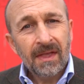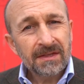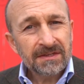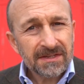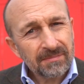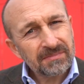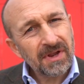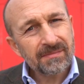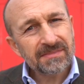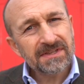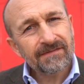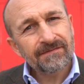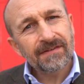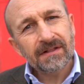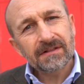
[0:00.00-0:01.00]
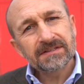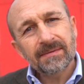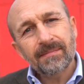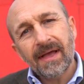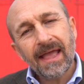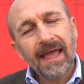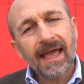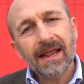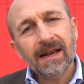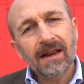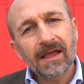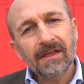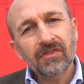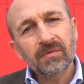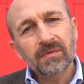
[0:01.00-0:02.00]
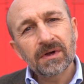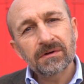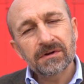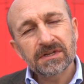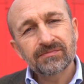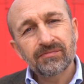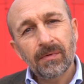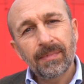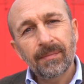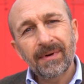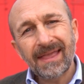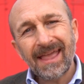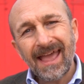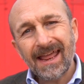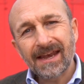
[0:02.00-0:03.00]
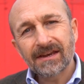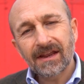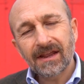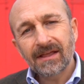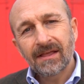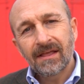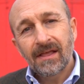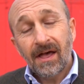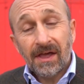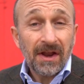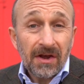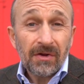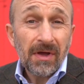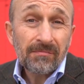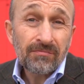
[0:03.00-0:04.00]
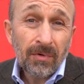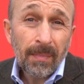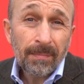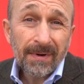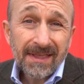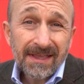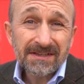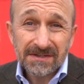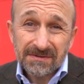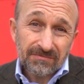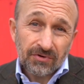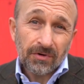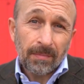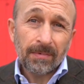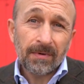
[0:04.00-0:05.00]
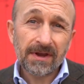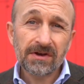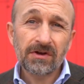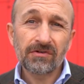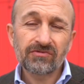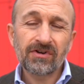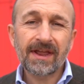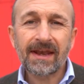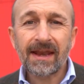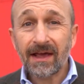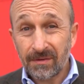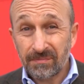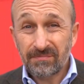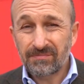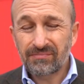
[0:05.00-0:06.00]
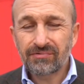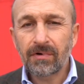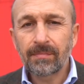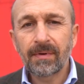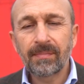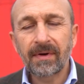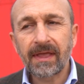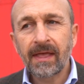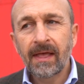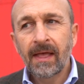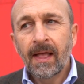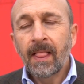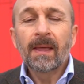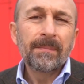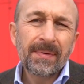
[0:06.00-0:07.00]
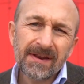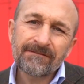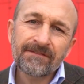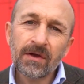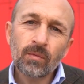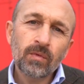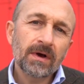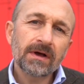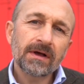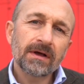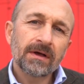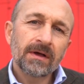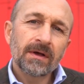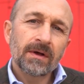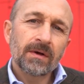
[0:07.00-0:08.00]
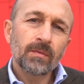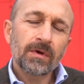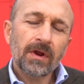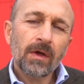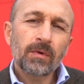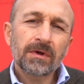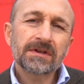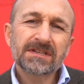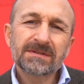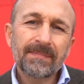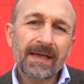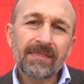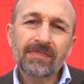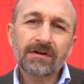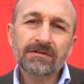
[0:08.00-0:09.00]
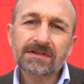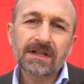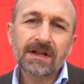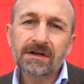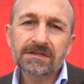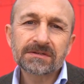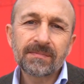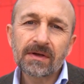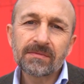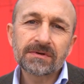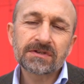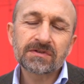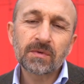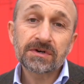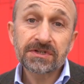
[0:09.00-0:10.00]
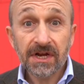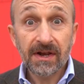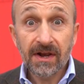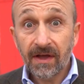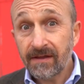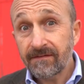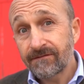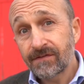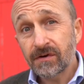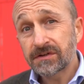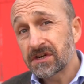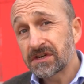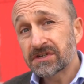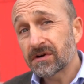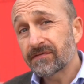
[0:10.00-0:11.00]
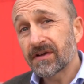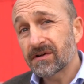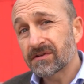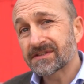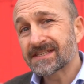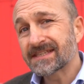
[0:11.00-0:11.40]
Sometimes it feels in my head like the world is probably ending. And I know it probably isn't, probably not right now, probably. But if it were, would I want to spend those last moments watching live footage of it on